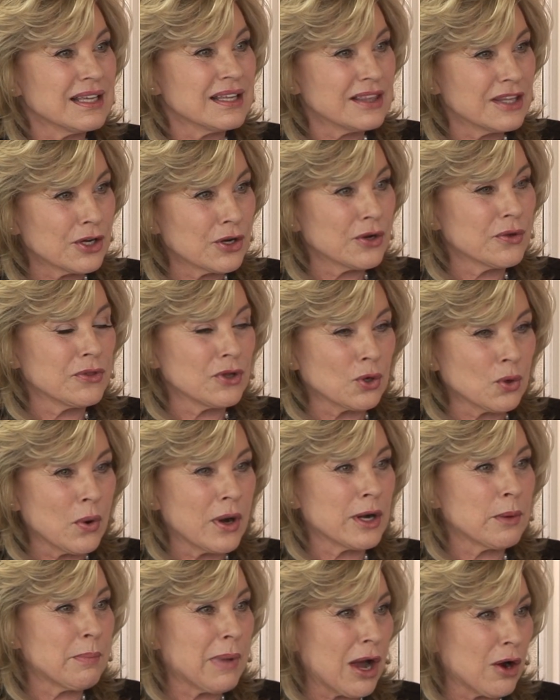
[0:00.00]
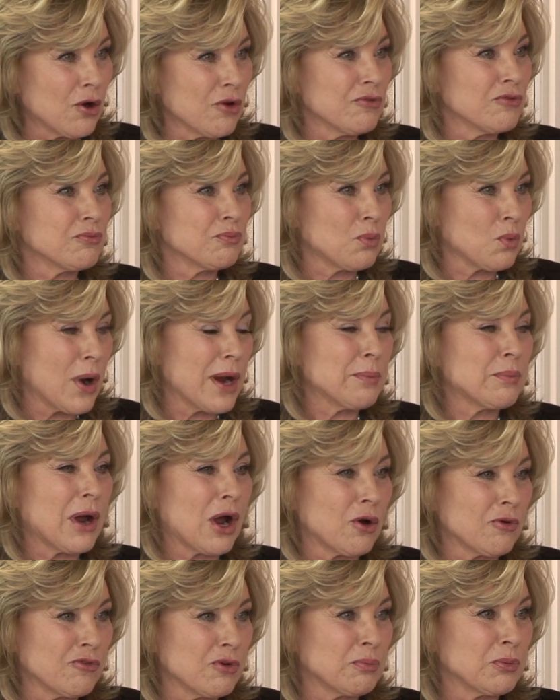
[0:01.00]
They're quite a
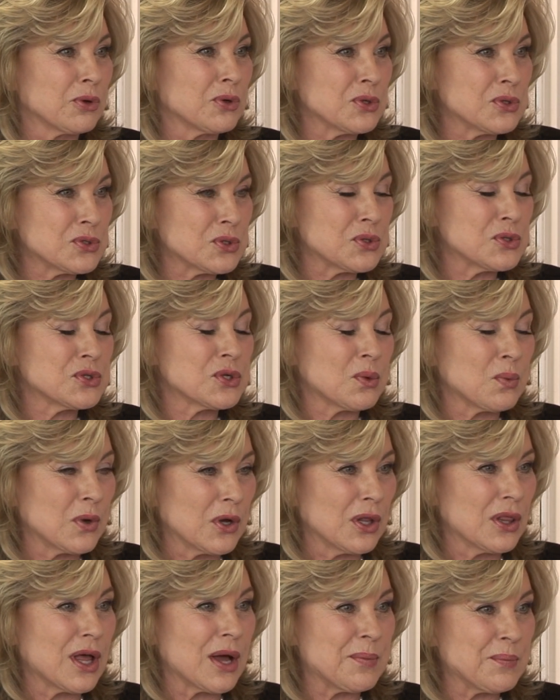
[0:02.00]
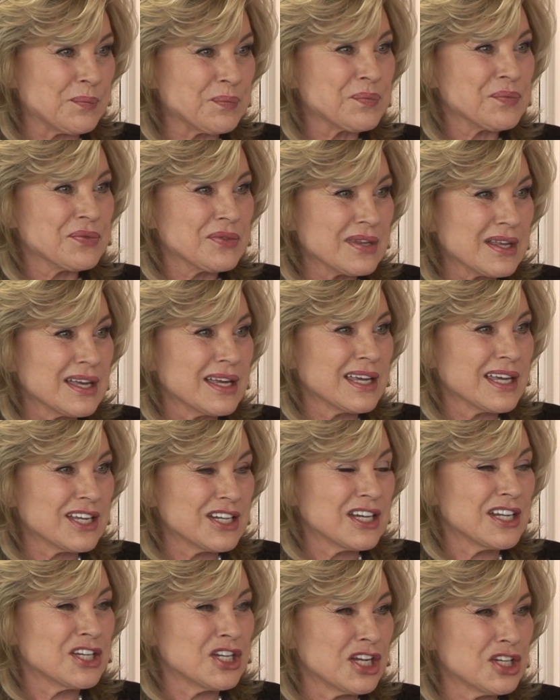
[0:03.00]
powerful producer. So we'll,
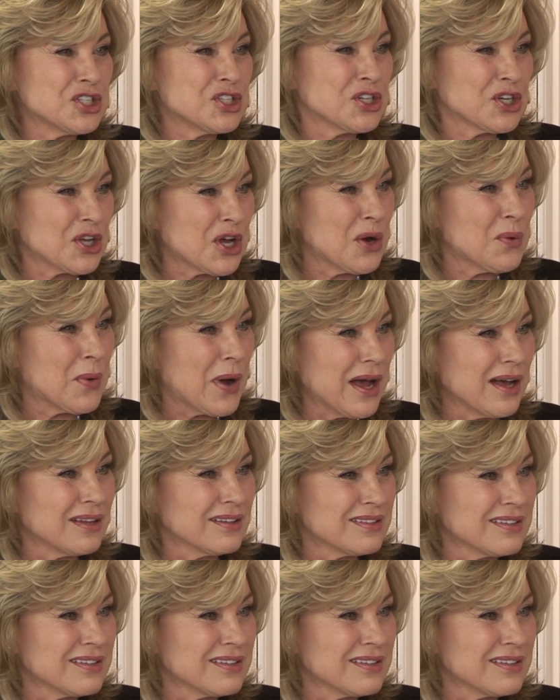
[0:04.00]
it should go well.